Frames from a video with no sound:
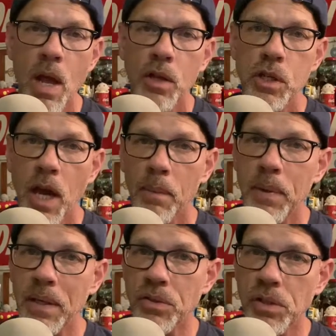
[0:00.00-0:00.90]
you got to be
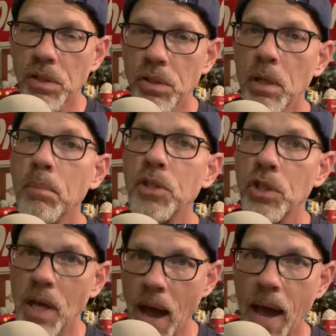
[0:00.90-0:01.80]
consistent, but you
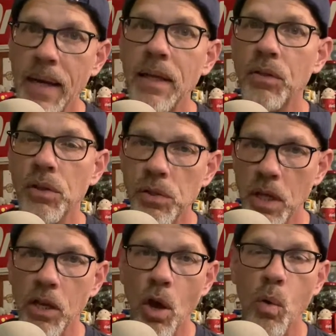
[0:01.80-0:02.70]
got to get this
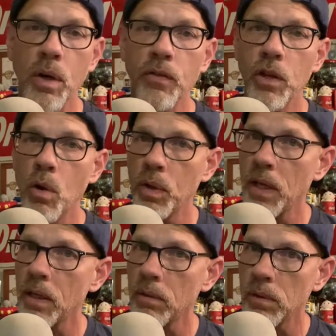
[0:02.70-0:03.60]
thing going. If you don't
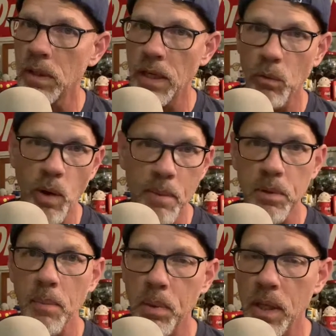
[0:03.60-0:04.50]
get get ramped
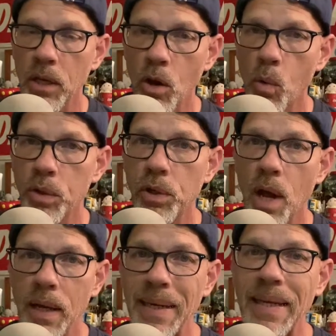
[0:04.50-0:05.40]
up and get going, you're
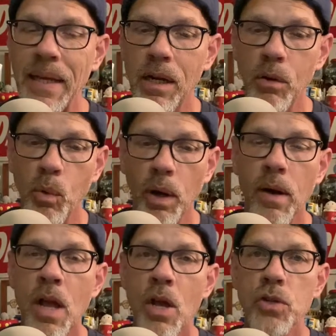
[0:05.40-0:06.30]
not going to get anywhere.
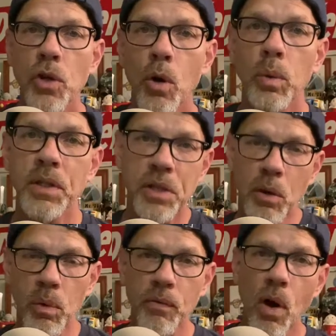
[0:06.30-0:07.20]
So let's get
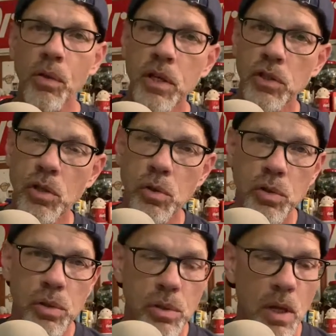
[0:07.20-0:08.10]
rid of all the
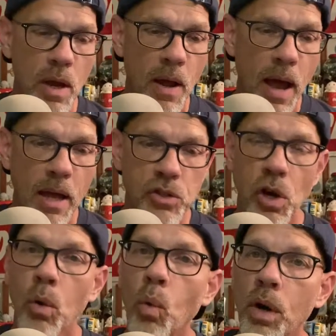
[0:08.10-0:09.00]
excuses. Uh,
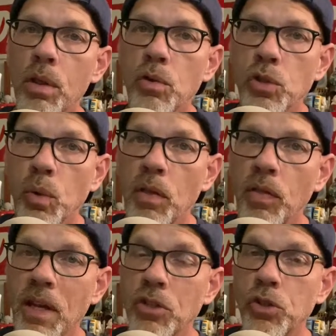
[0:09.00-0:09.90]
start one of those three
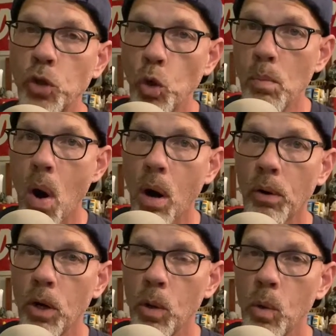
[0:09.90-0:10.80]
things
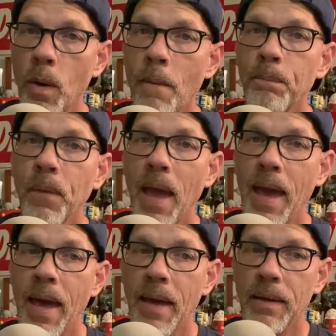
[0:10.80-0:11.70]
tomorrow
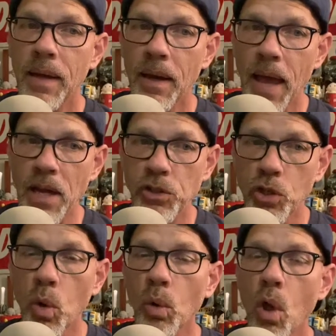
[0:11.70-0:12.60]
and uh, as you
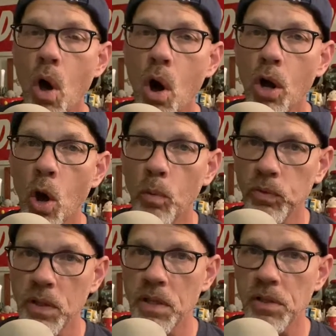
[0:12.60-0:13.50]
go along,
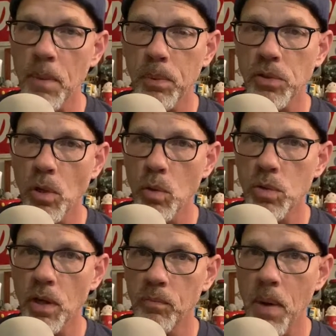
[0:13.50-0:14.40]
hopefully these episodes
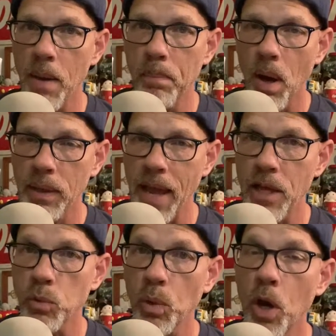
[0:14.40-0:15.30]
of my
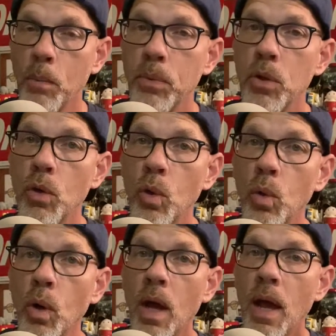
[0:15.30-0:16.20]
podcast will help
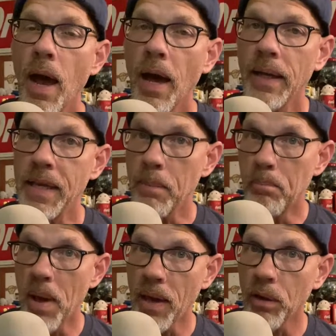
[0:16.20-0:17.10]
you uh, get
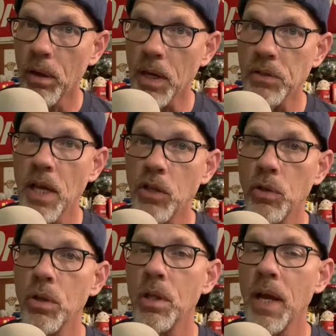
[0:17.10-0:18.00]
better and take you
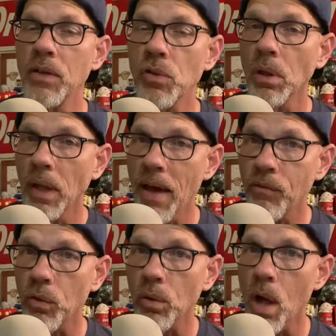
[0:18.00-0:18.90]
to the next
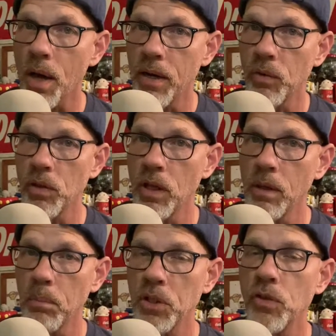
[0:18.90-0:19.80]
level on
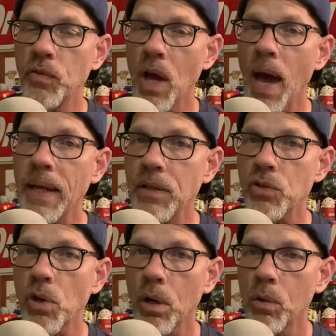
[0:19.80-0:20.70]
everything. But you've got to get
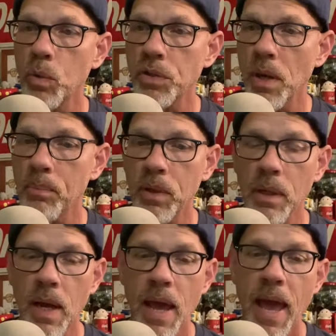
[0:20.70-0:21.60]
started with something.
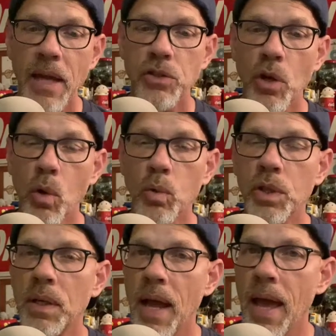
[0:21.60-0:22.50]
And so
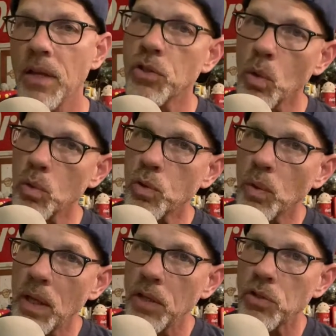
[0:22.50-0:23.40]
today, so so
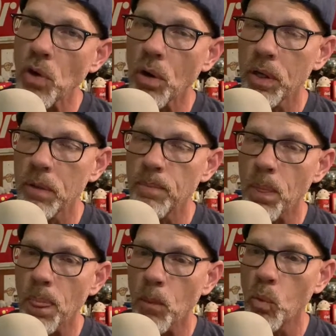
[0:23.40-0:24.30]
getting started,
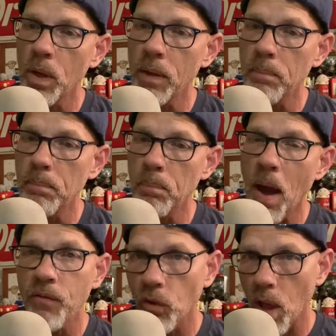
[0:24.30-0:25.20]
what
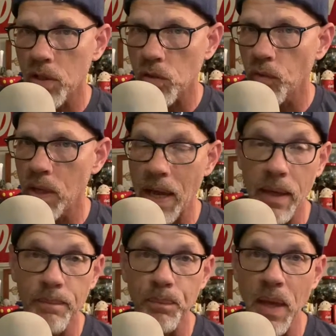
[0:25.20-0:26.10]
my philosophy,
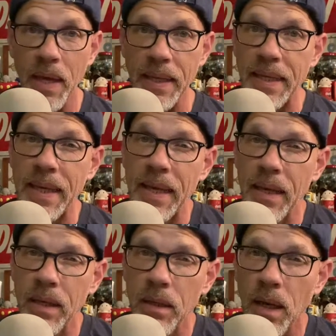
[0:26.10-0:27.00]
and and
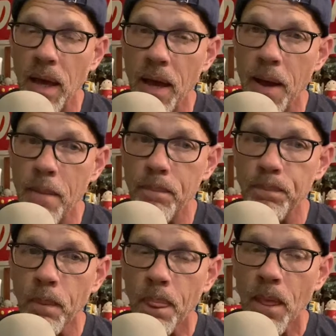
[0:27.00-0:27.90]
again. Um,
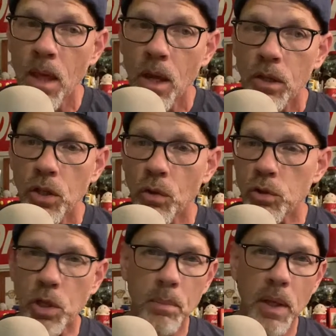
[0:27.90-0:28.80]
you know,
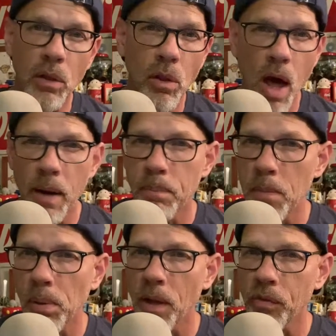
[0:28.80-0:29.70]
there's going to be a lot of
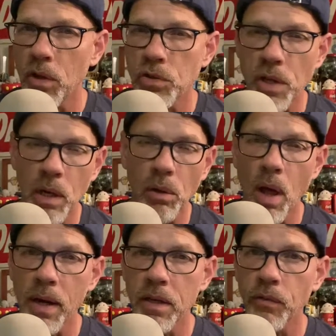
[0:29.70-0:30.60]
people out there saying a
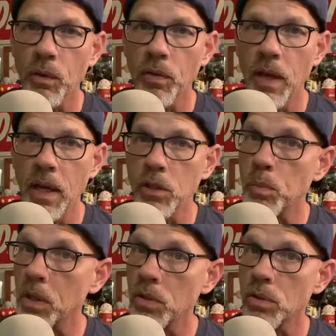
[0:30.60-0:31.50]
lot of different things
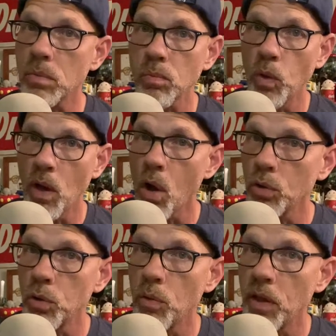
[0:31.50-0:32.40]
because we all
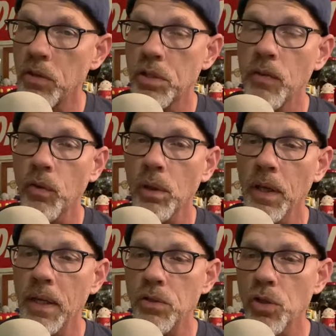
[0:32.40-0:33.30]
do things
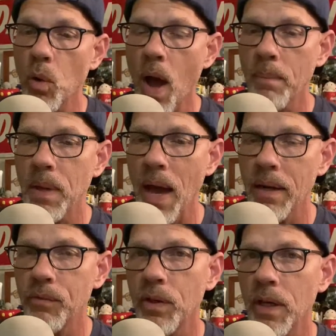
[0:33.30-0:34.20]
differently. And so I'm kind
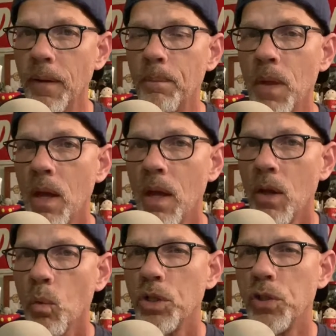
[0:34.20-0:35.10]
of a,
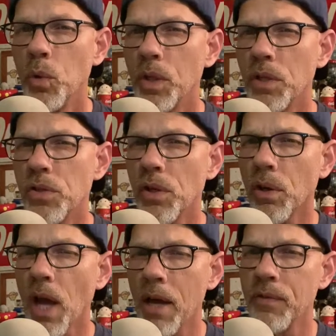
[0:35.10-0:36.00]
what you would consider
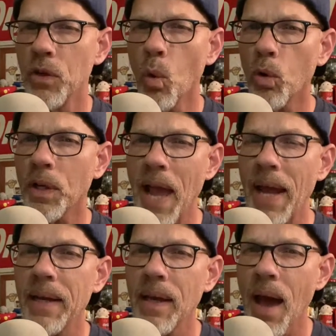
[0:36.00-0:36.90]
kind of an
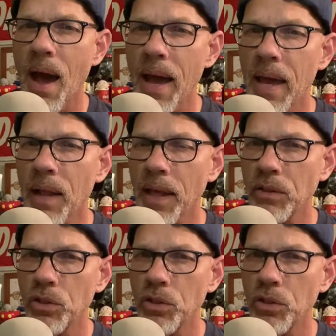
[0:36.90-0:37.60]
organic guy. I like to